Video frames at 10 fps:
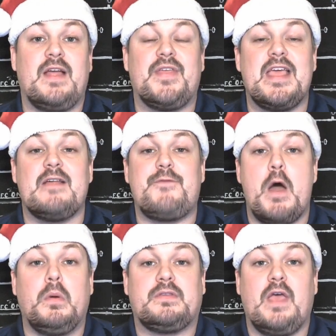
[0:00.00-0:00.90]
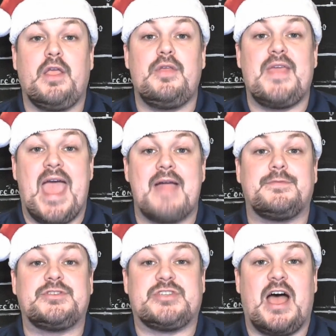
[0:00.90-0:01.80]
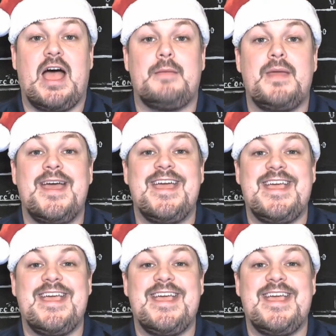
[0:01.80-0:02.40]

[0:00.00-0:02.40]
Now, the NFL will tell you the average time